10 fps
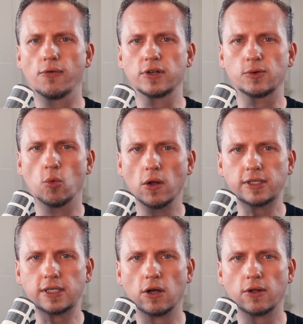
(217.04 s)
offers
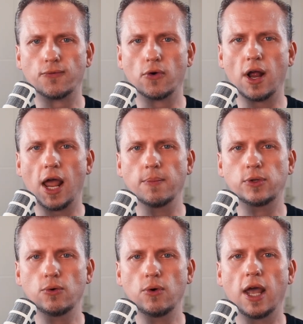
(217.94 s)
one slot for
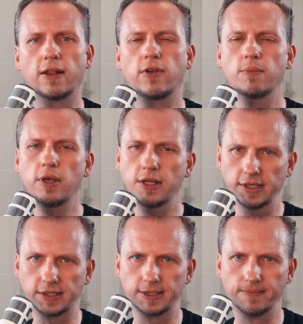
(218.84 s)
M2 NVMe
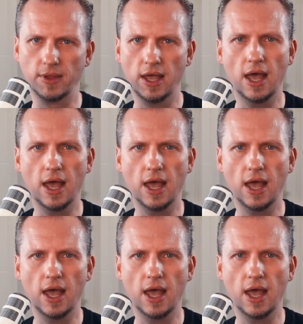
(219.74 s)
disks.